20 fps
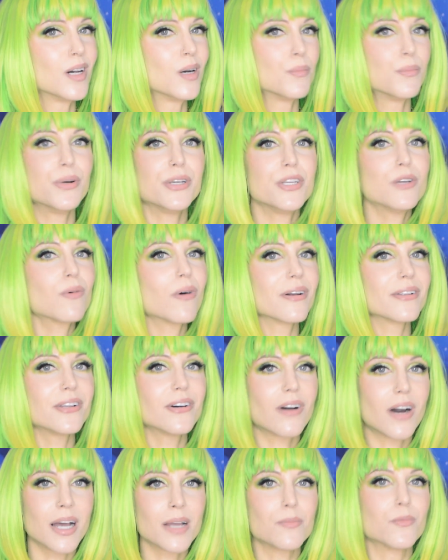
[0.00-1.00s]
But you all
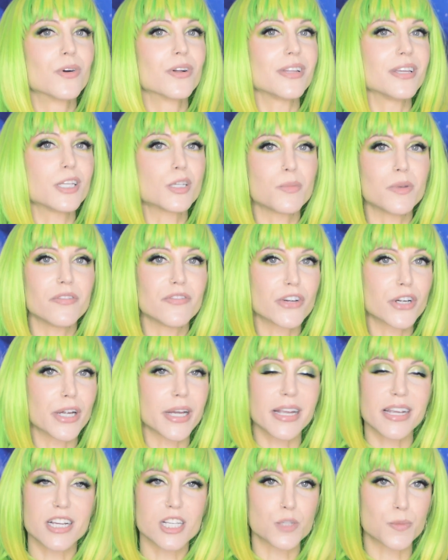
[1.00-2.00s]
know I'm willing to be
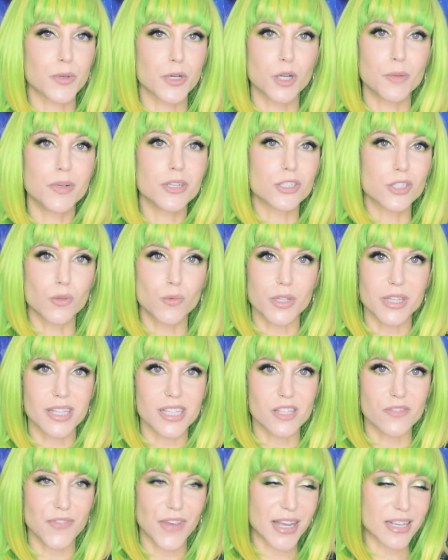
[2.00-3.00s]
very experimental with
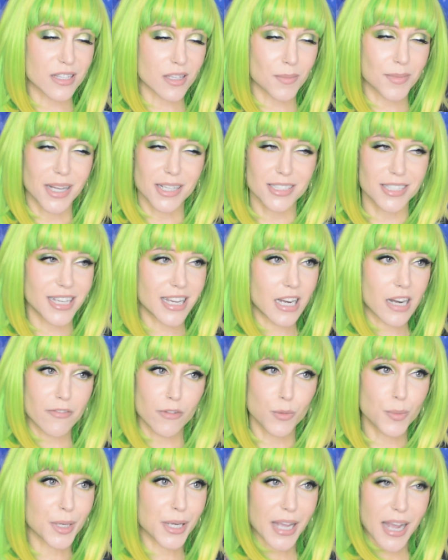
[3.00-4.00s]
this space. I'm not saying
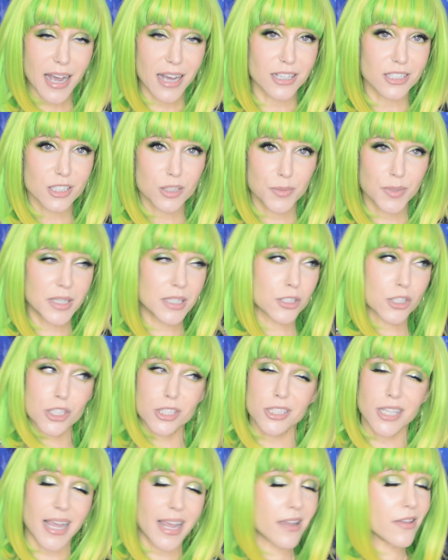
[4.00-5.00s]
everybody has to be, just
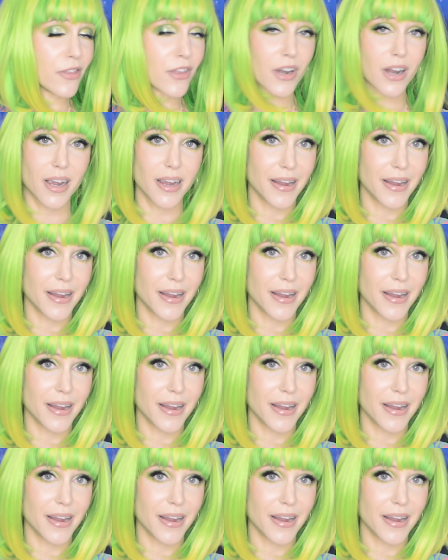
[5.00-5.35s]
saying that I